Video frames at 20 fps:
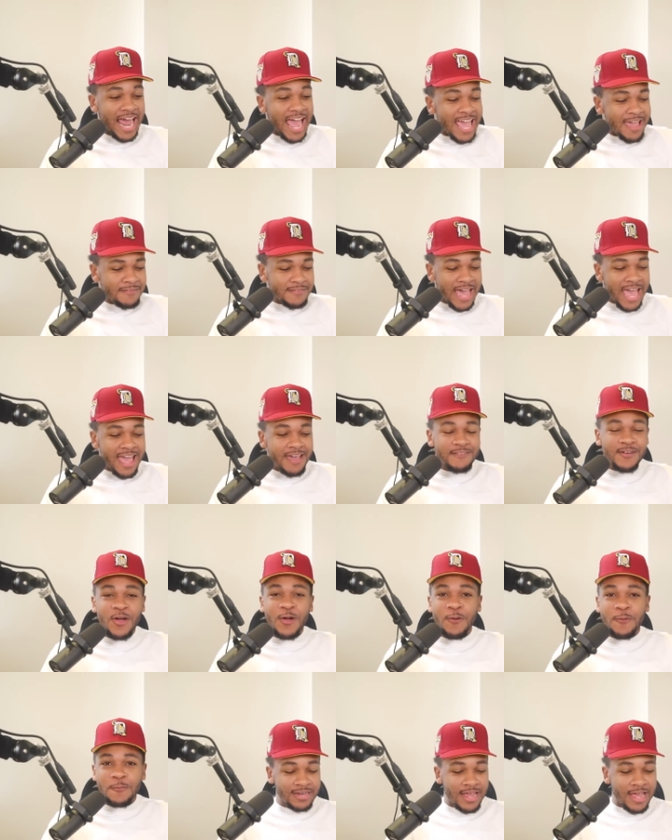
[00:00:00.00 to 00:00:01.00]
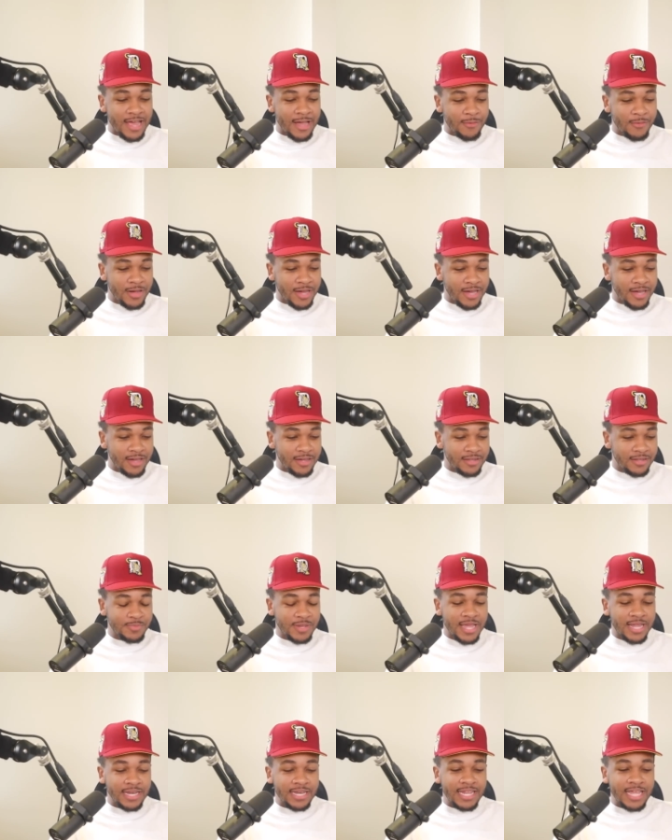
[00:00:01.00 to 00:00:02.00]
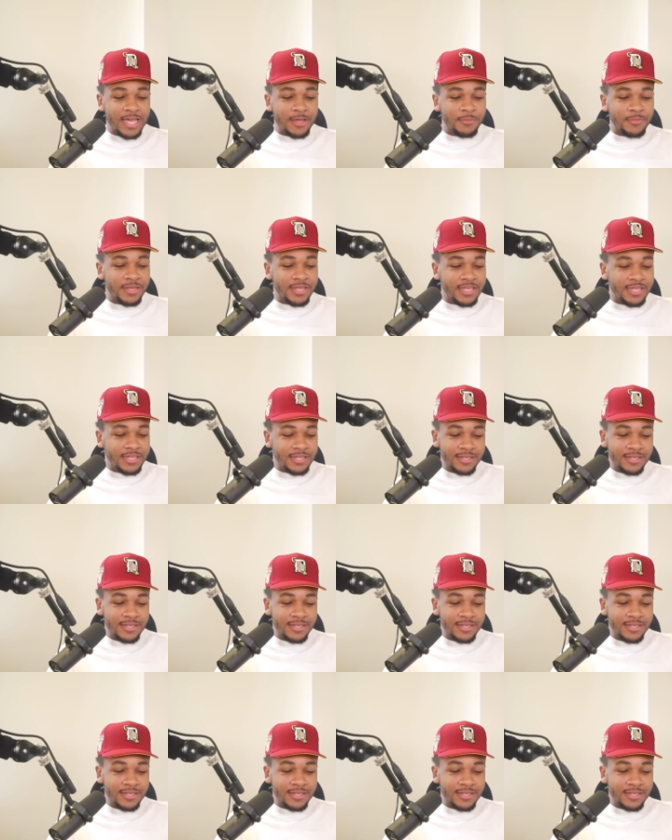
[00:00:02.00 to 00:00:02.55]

I have I have hope. Now, uh, man DM me